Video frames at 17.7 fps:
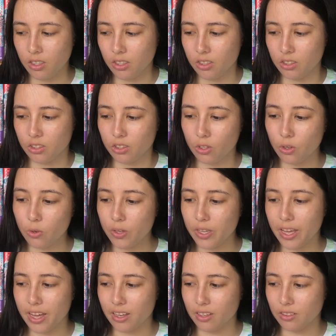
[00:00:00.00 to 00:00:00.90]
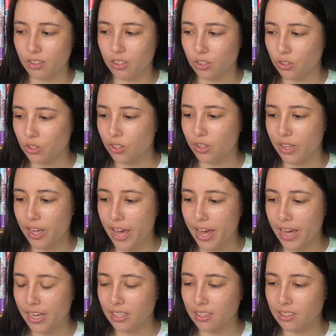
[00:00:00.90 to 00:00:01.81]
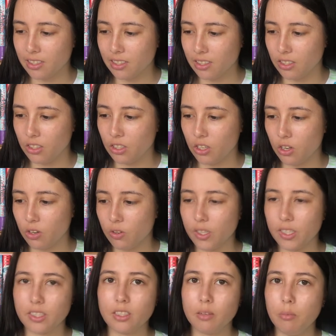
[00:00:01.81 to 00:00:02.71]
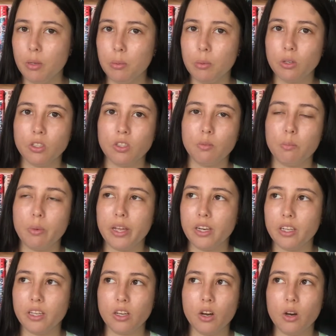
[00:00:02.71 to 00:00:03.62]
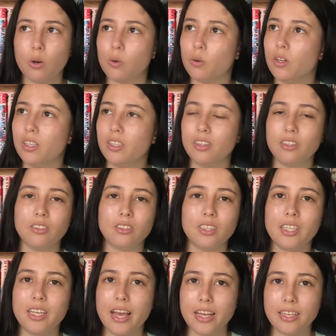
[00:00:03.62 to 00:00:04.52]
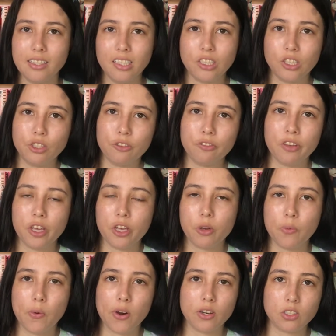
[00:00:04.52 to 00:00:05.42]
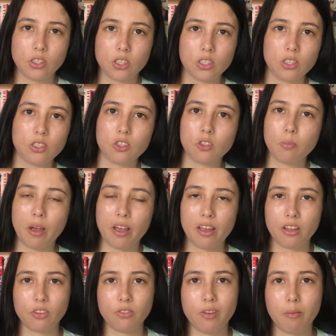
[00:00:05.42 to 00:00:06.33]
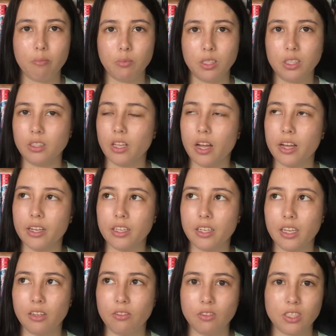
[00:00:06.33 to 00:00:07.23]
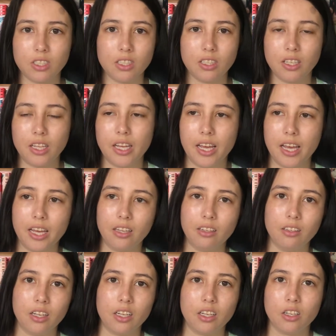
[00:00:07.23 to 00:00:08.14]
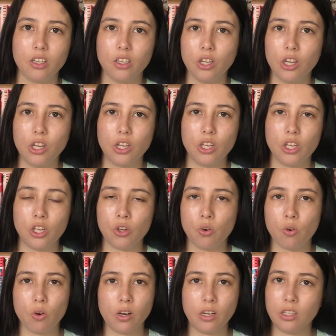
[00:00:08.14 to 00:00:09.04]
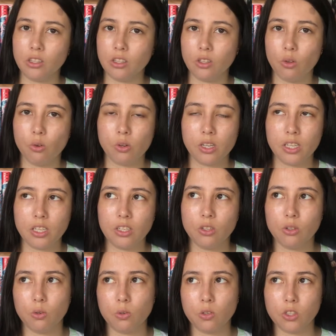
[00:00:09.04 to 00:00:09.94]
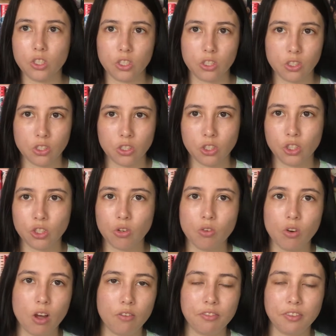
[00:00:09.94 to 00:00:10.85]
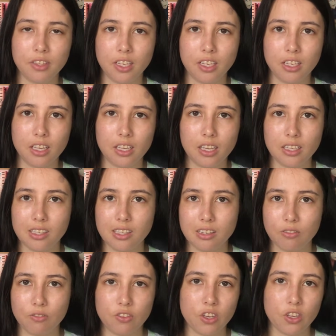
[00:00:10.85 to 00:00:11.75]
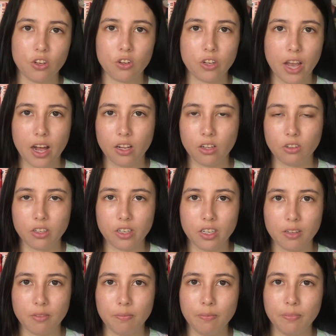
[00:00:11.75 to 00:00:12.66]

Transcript: So yeah, there's that, you know, and some people are debating, oh, there's the SH Figure Arts Spy X Family line, and recently they had like Yor and Lloyd who were just shown off in like, I guess, a figure gallery.